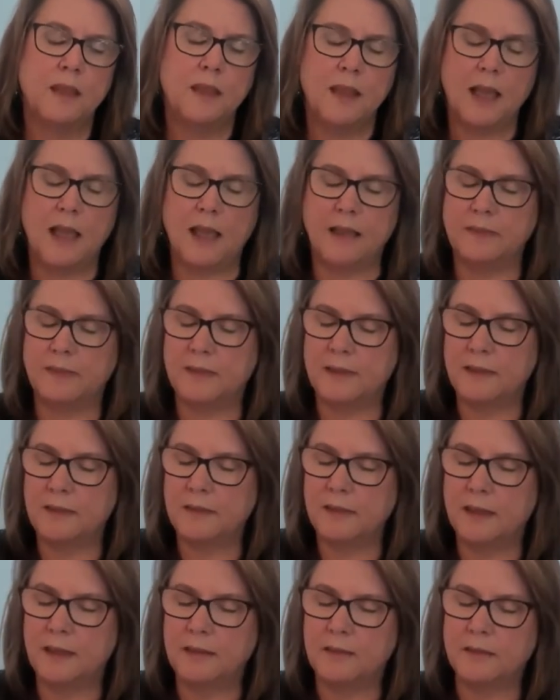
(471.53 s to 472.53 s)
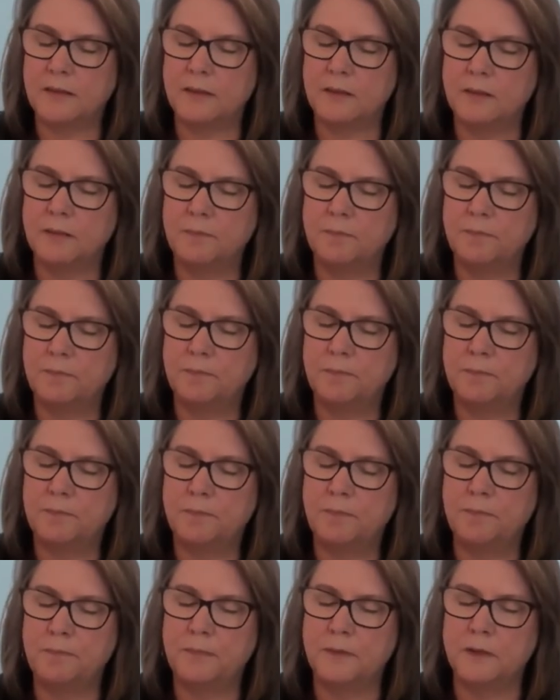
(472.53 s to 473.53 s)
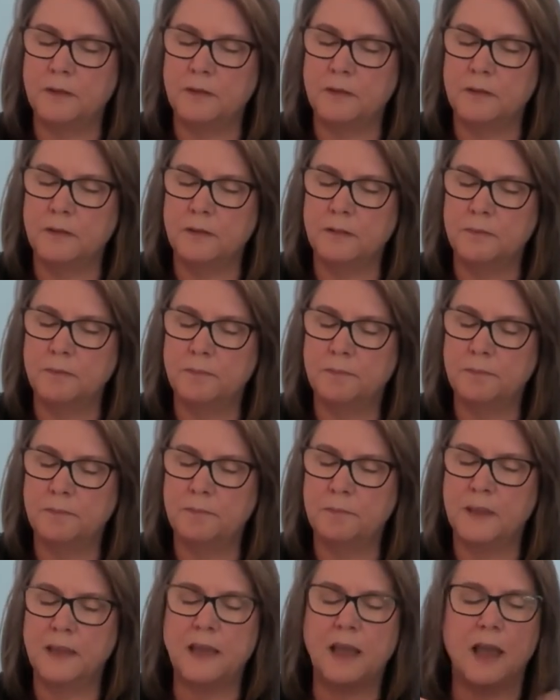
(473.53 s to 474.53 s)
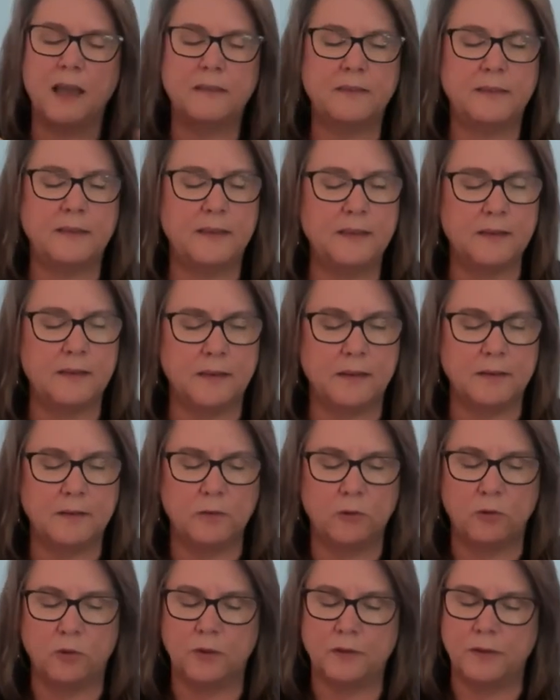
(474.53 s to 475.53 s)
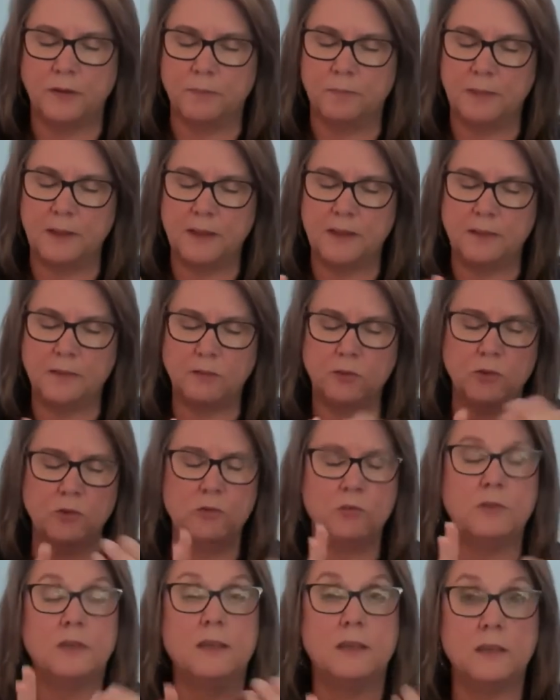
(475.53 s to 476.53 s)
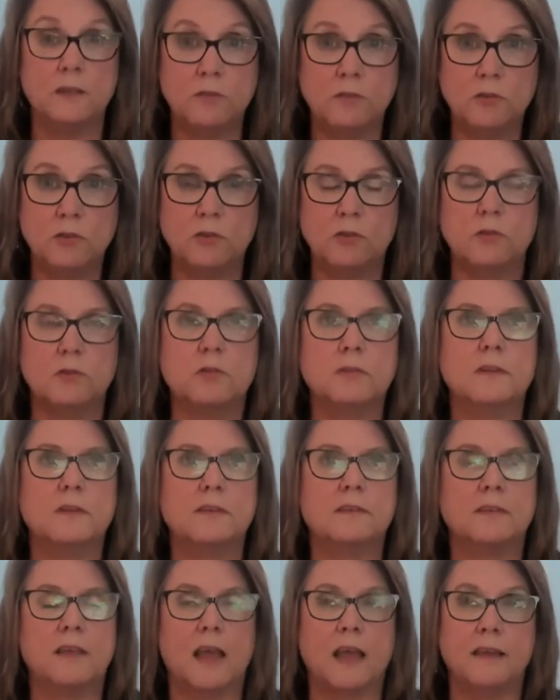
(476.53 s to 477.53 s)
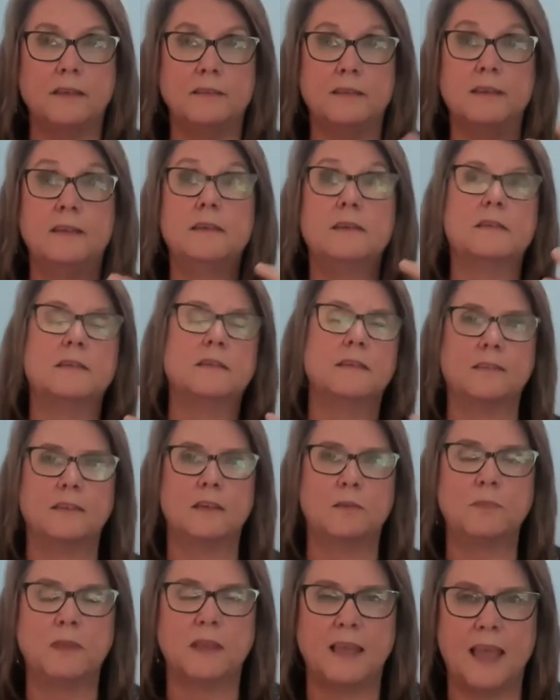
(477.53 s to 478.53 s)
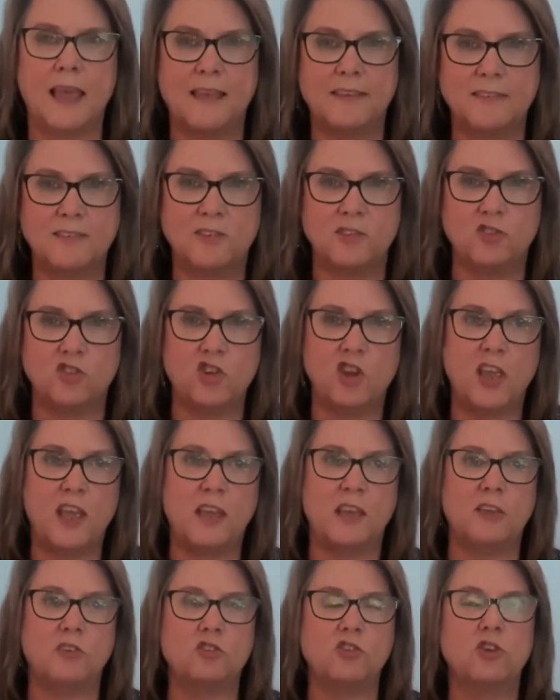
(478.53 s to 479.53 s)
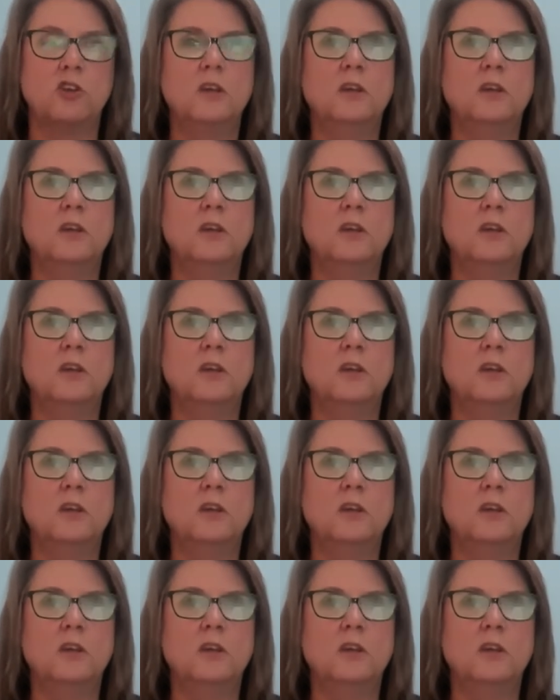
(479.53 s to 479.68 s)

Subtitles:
I think that the big idea, or the being tuned into this idea that something has to change,